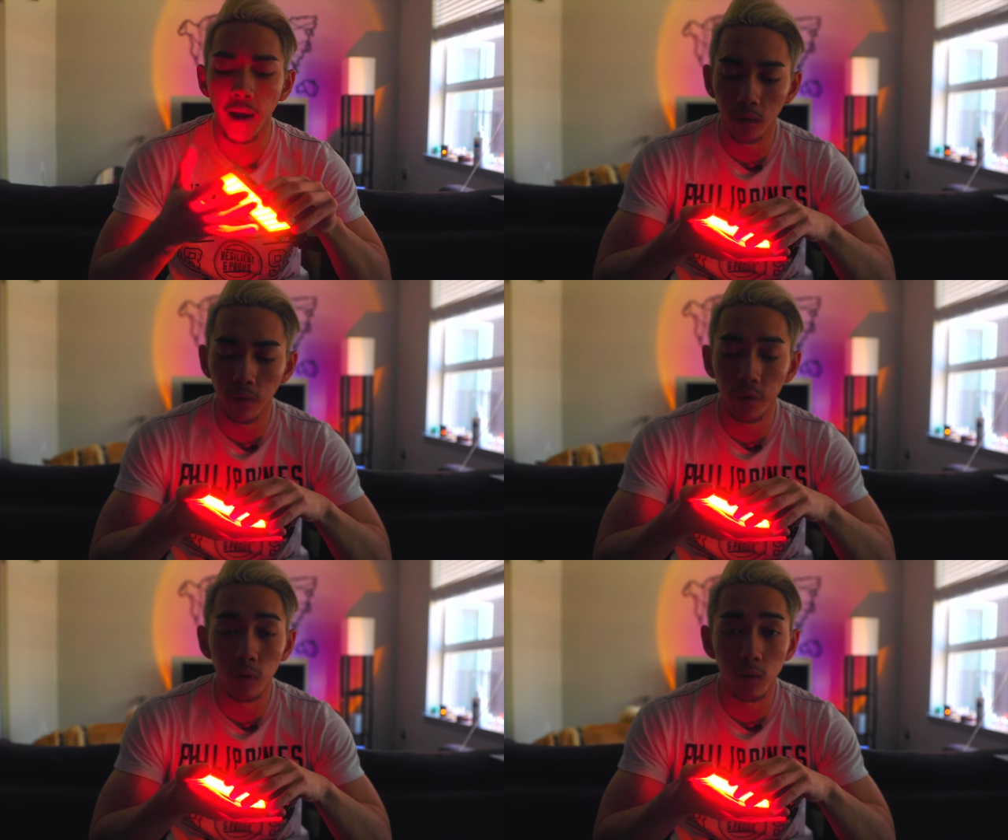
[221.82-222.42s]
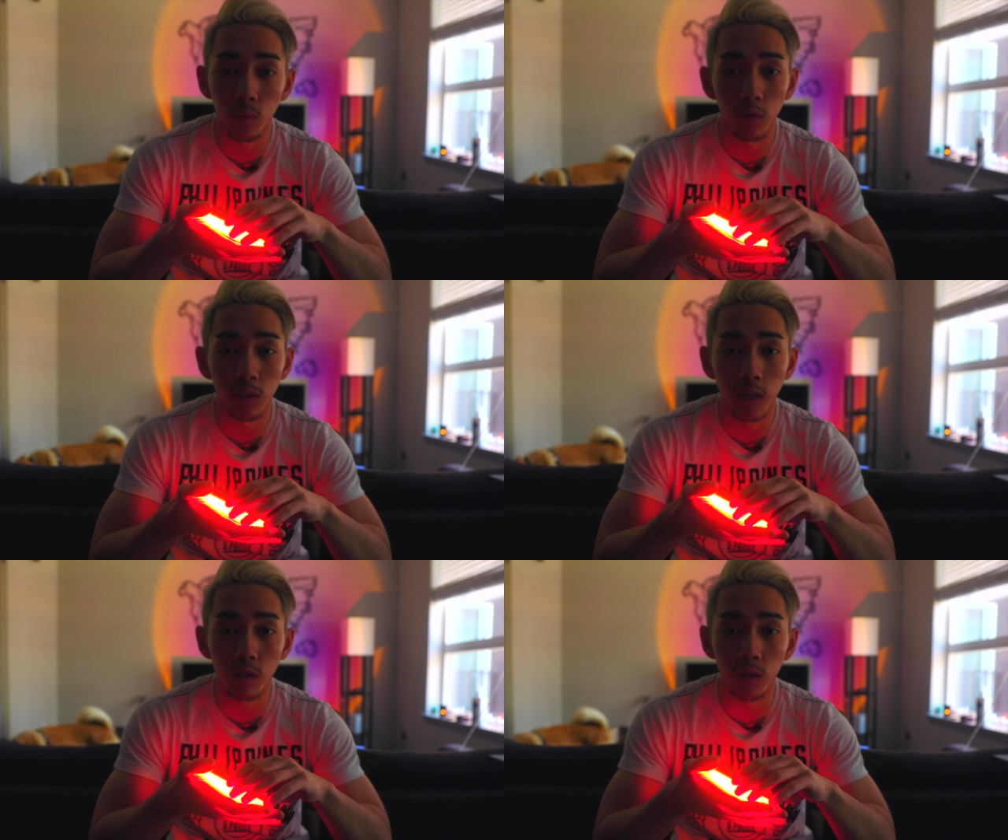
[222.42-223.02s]
the diffuser will
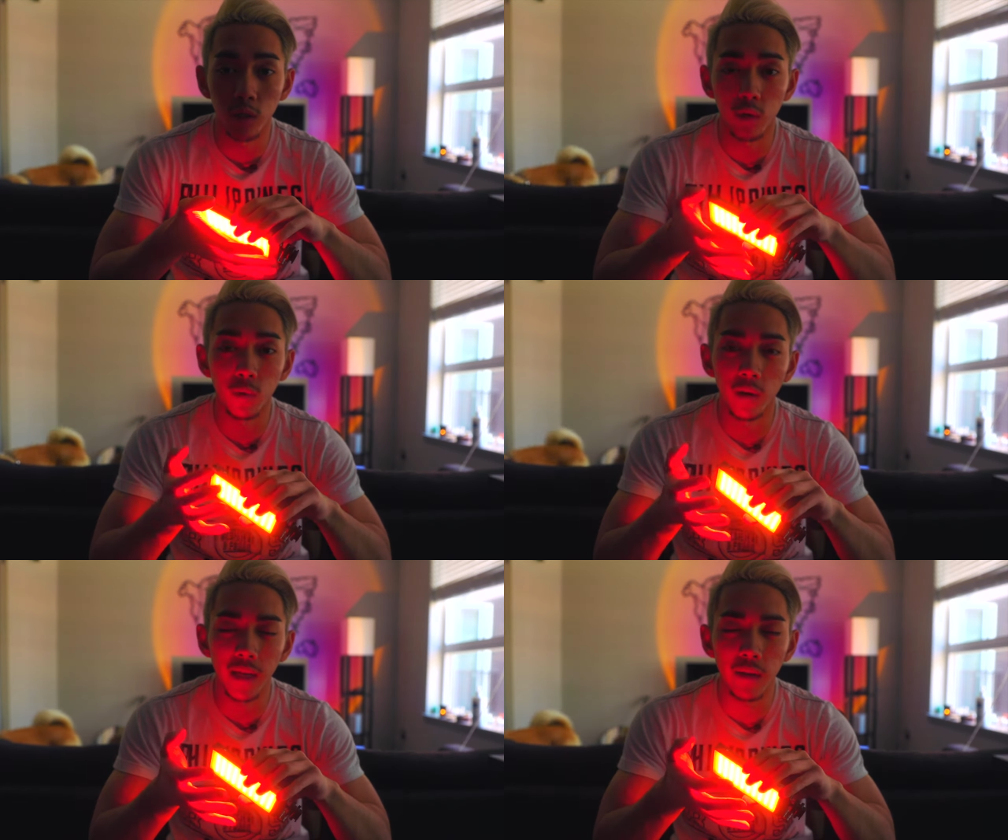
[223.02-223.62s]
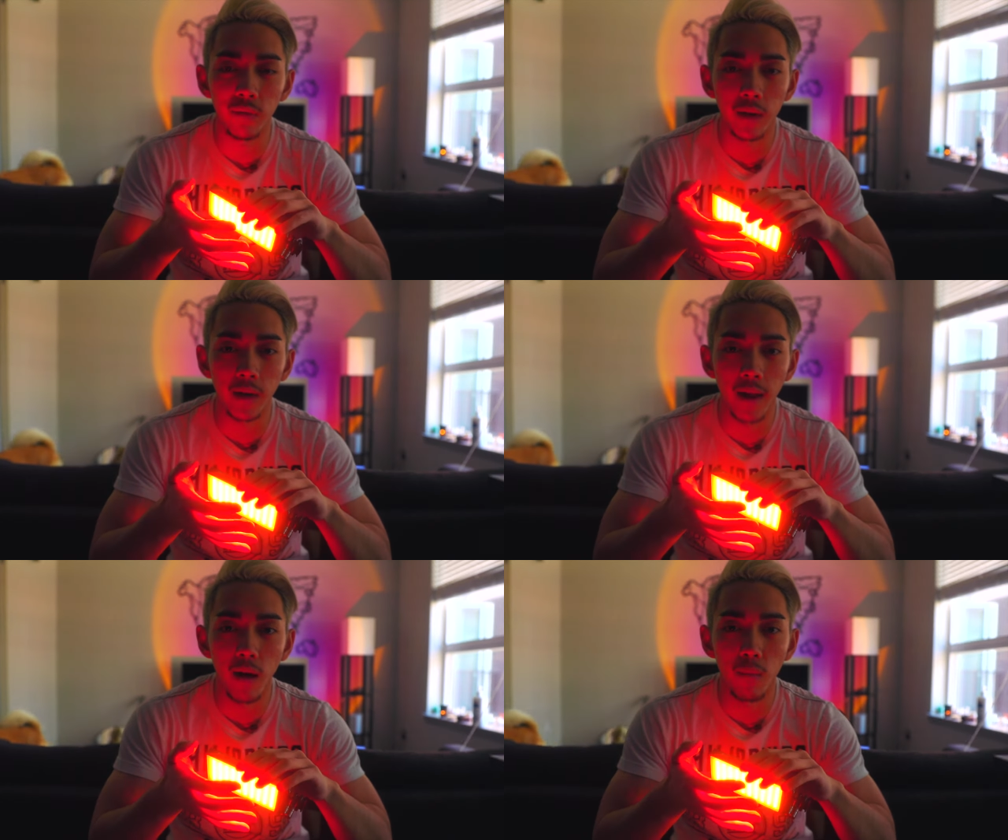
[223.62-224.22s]
essentially do, will even
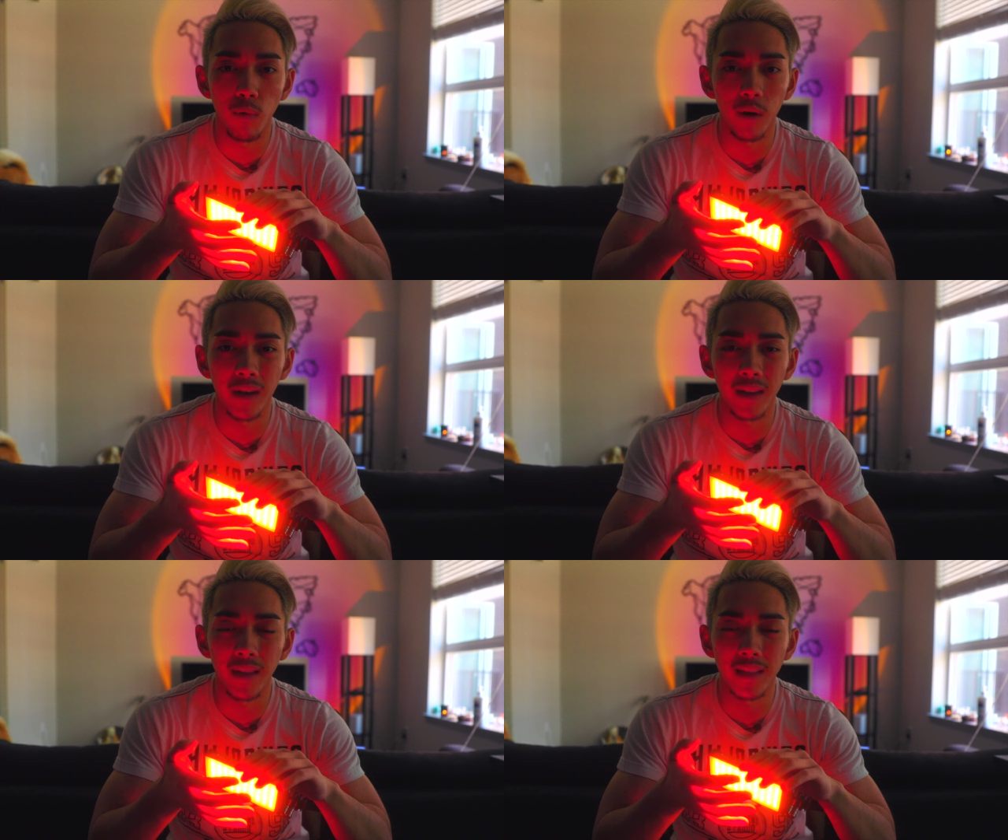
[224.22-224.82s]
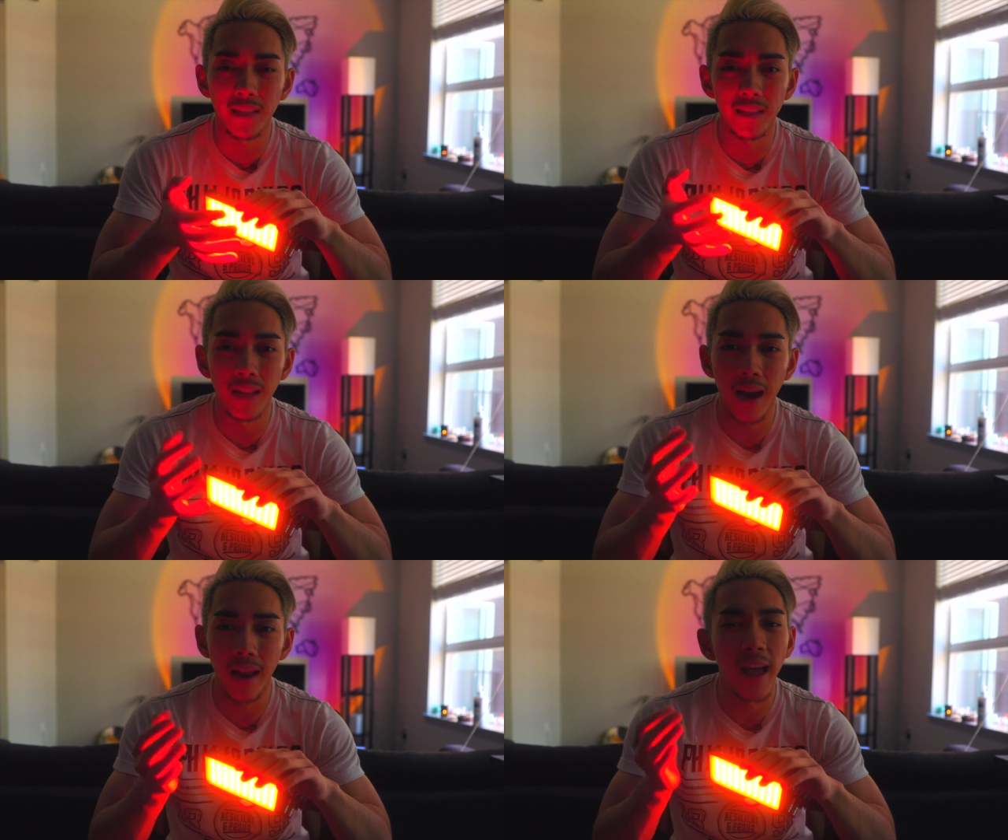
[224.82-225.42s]
it out more, and it's
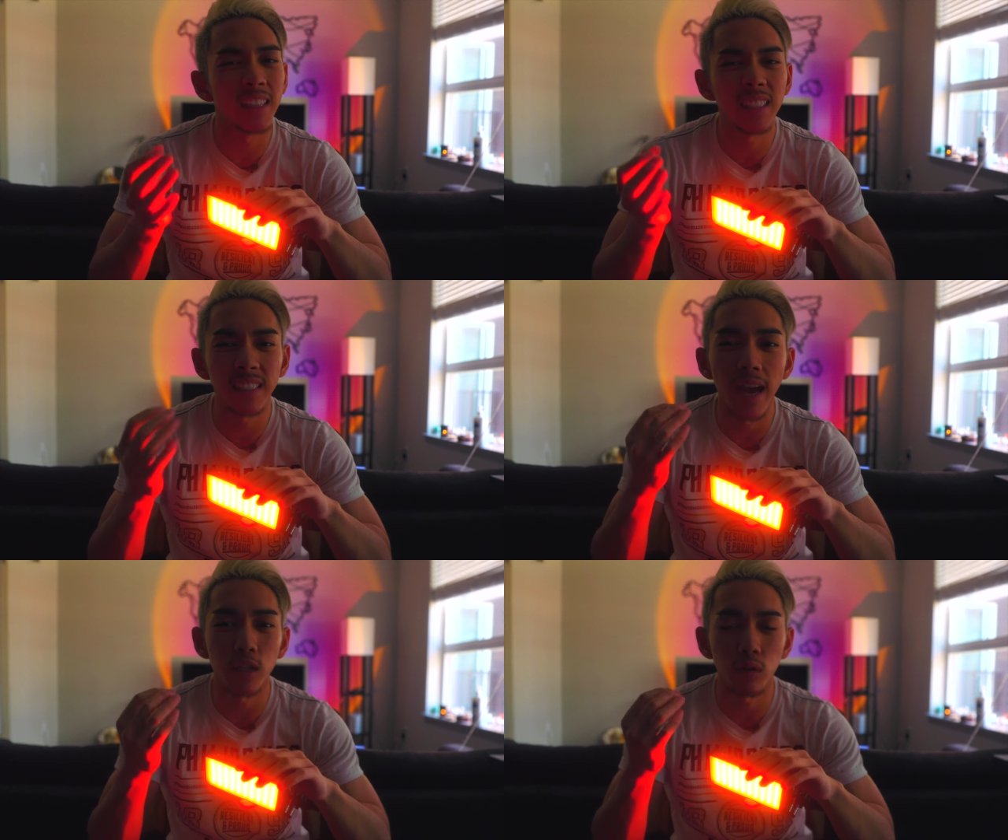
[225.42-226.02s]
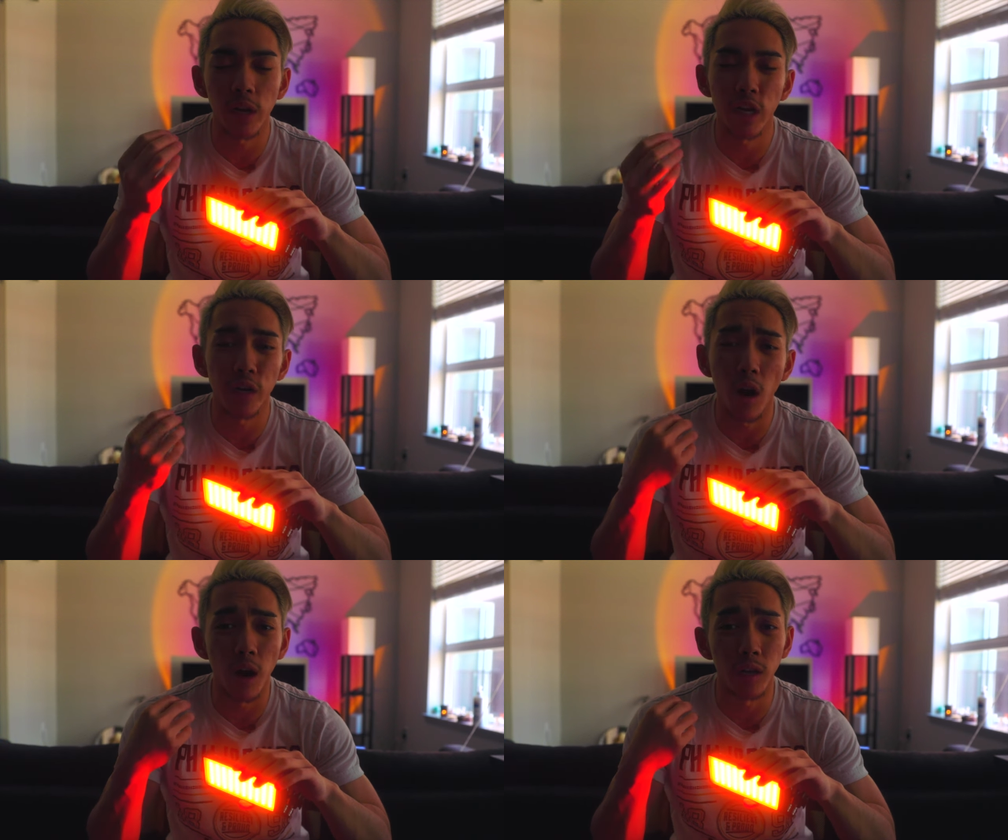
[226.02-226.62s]
not as
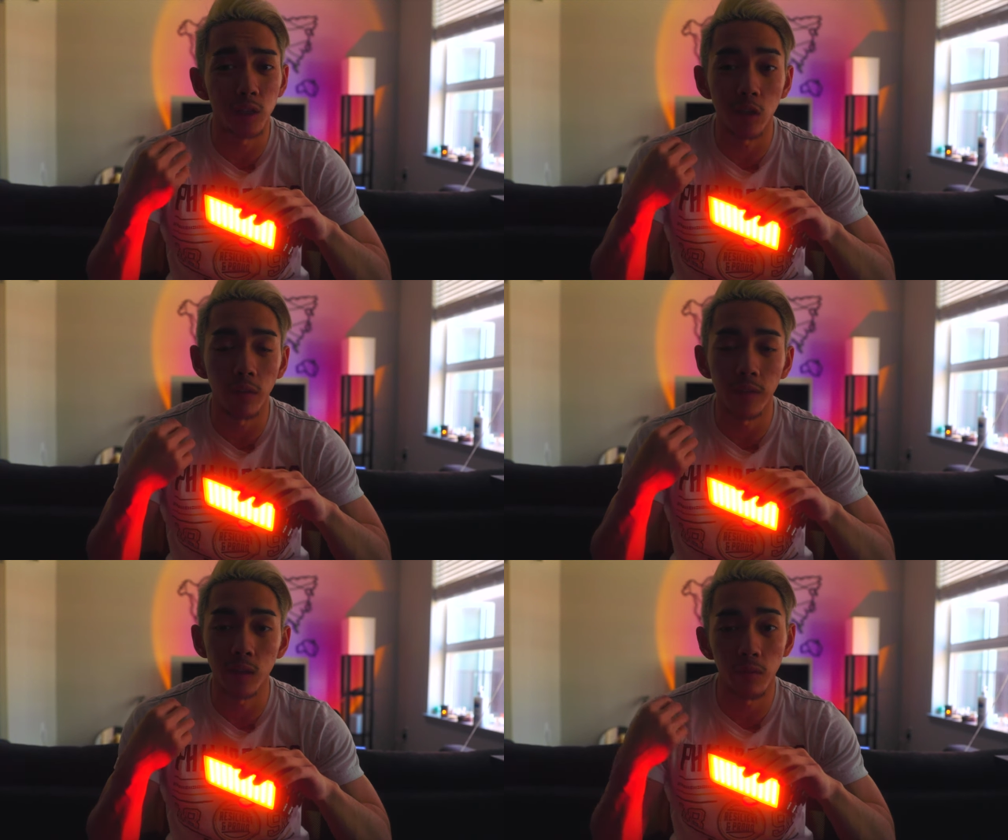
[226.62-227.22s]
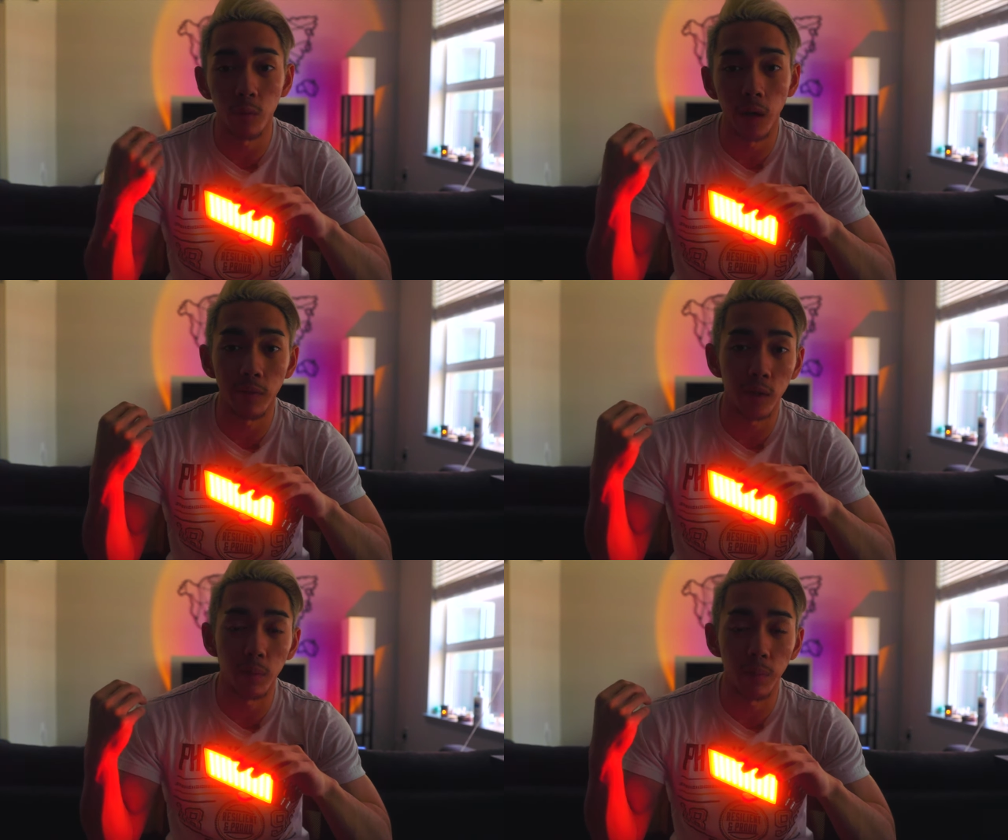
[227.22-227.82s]
saturated on the surface of
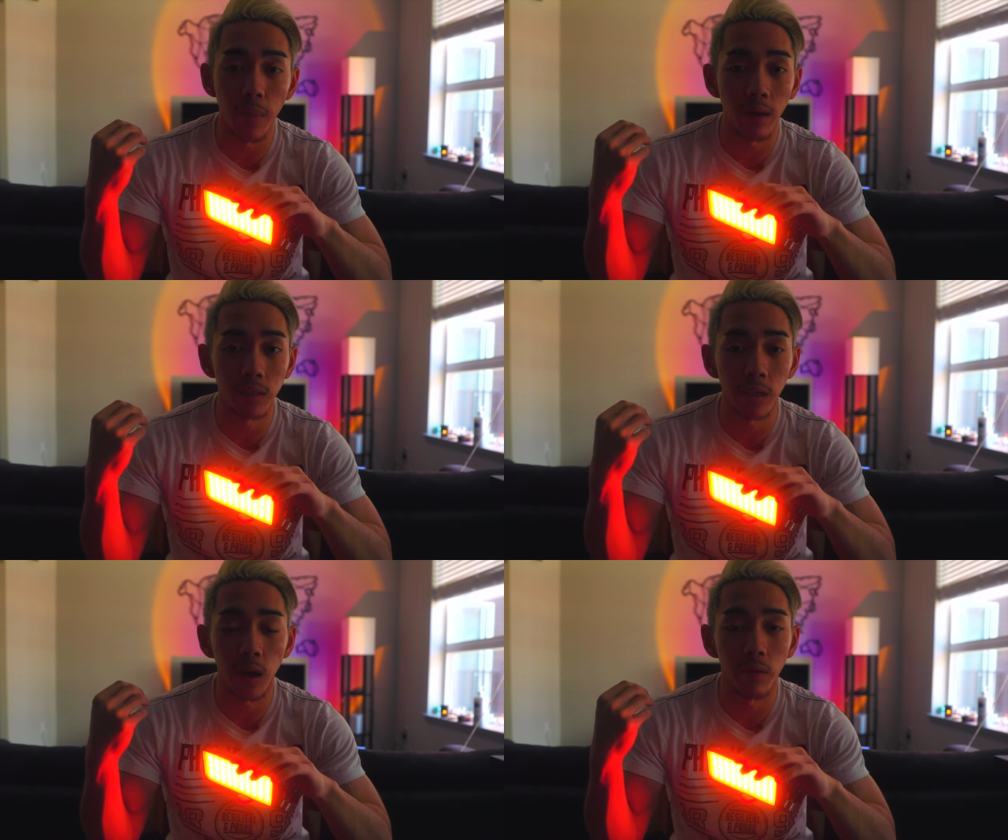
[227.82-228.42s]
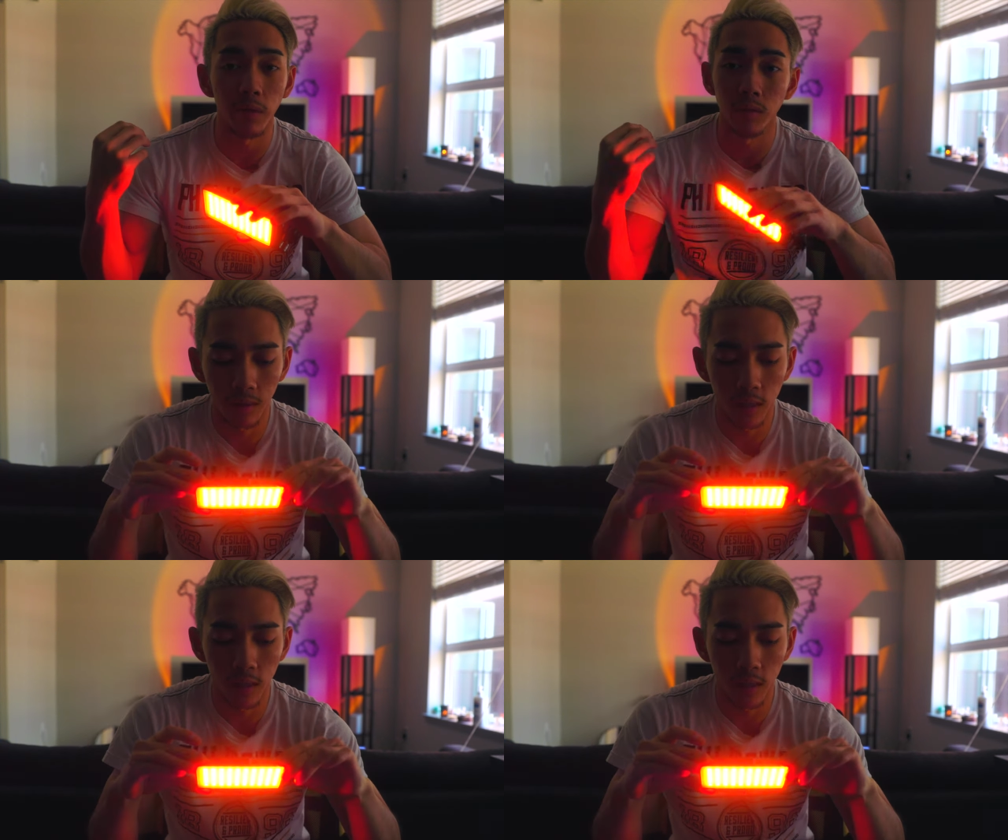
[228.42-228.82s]
whatever you're bouncing it off of.